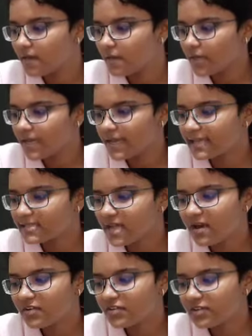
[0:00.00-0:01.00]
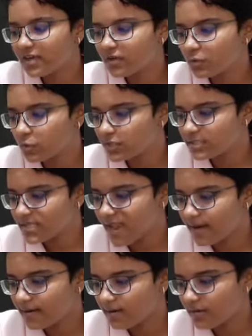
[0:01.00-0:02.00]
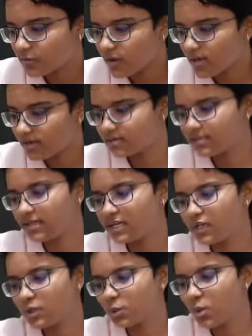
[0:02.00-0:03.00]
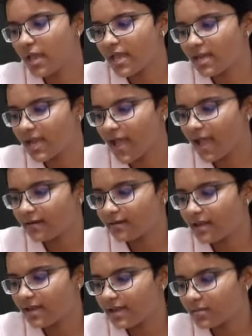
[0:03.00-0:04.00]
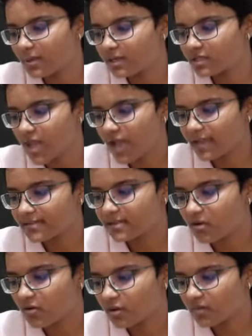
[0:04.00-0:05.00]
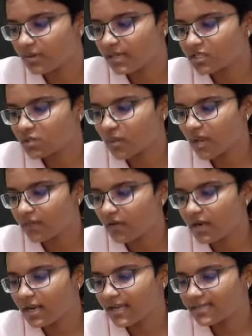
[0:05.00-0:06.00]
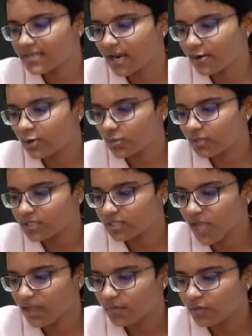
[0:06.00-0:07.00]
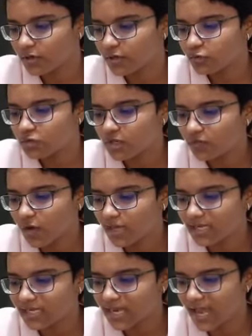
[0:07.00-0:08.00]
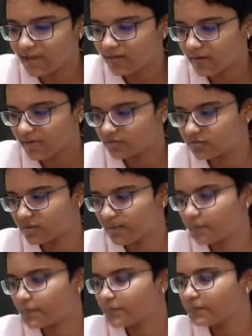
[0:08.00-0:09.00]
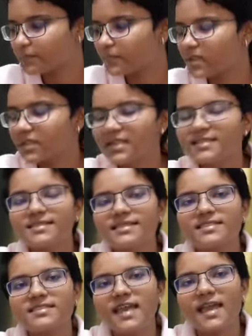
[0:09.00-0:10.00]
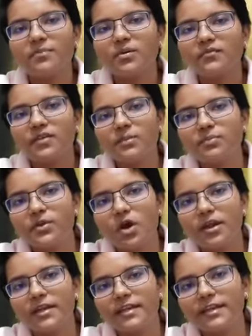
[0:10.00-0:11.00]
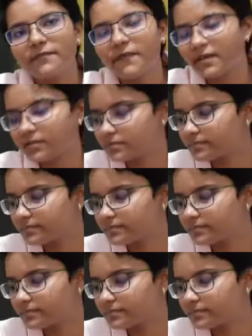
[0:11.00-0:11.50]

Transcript: When SrCl2 is added to NaCl, two Na plus ions are replaced by one Sr2 plus ion, producing one cation vacancy. This is type of impurity defect.